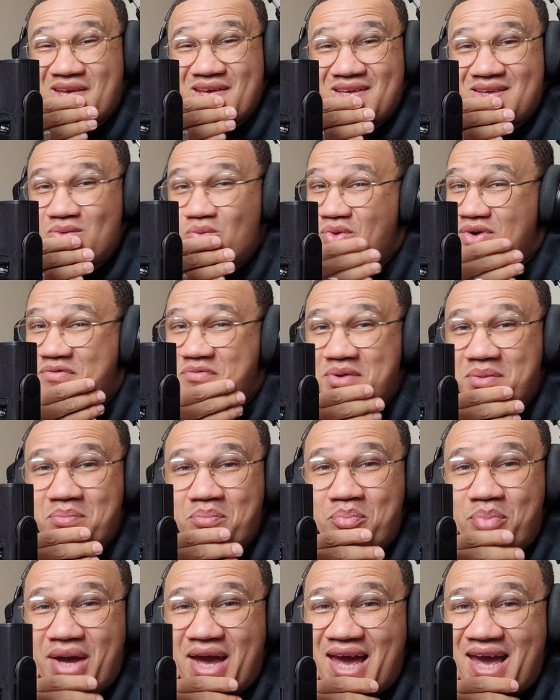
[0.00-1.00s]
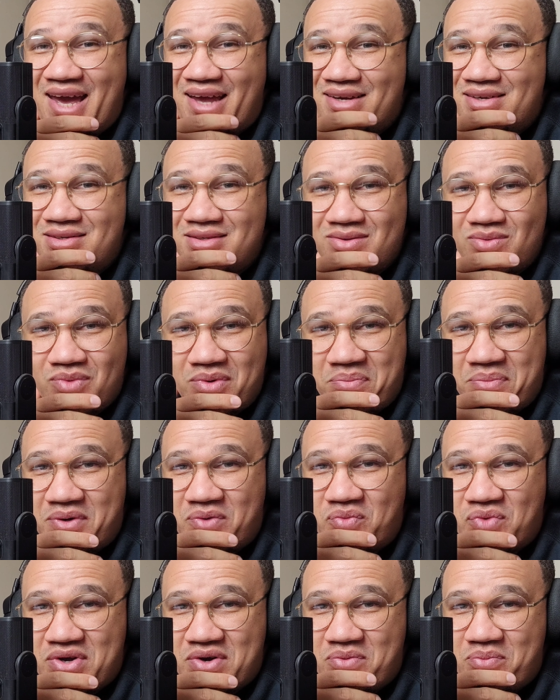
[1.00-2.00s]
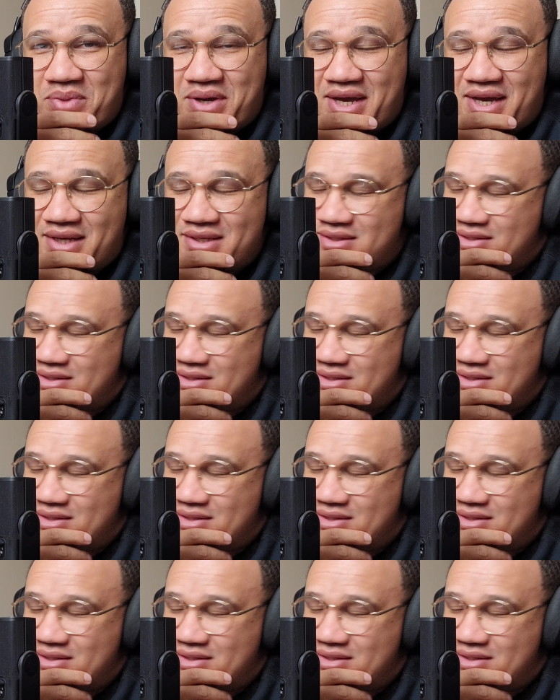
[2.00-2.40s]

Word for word: It would have been bad. Would have been real bad.